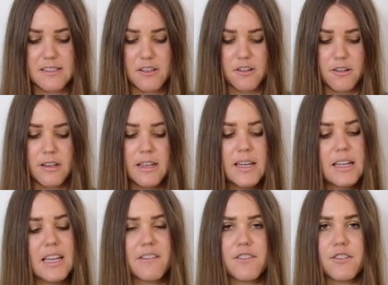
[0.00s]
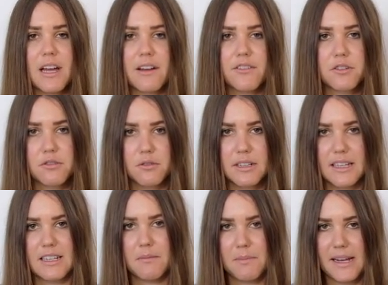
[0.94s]
so if you have a good
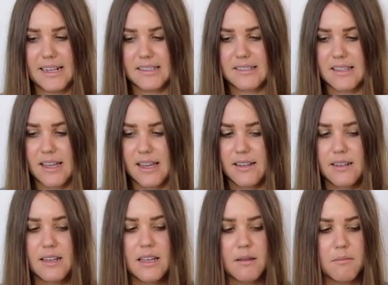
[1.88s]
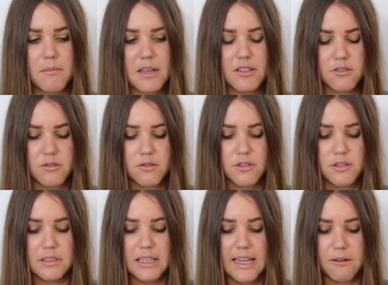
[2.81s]
and a bad side make sure
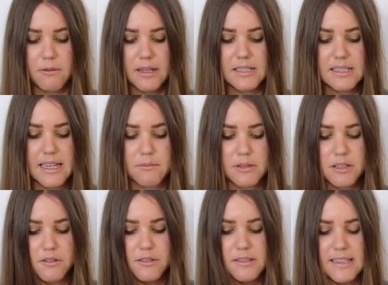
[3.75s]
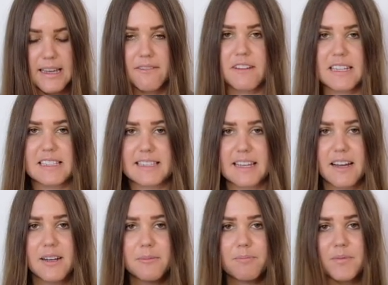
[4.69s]
you lay one down with the good side facing
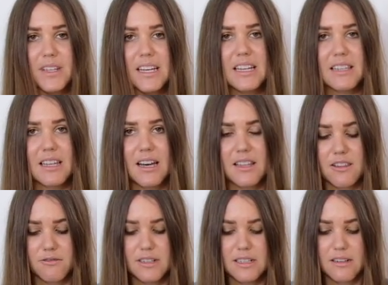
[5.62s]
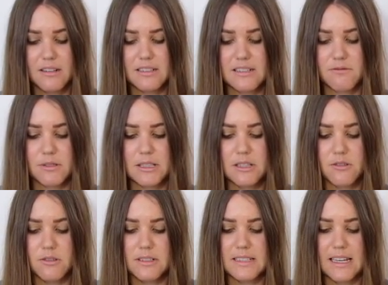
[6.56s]
up and the other one with the
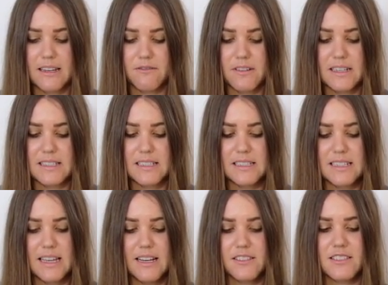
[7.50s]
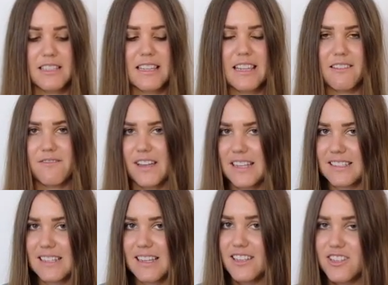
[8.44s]
good side facing down so that they're
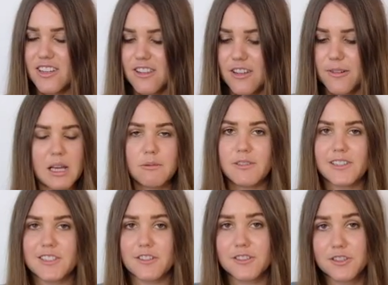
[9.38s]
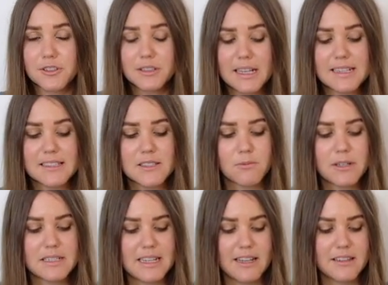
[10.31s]
facing each other. And we'll just sew two lines,
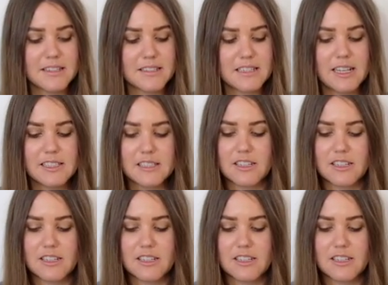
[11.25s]
one down this side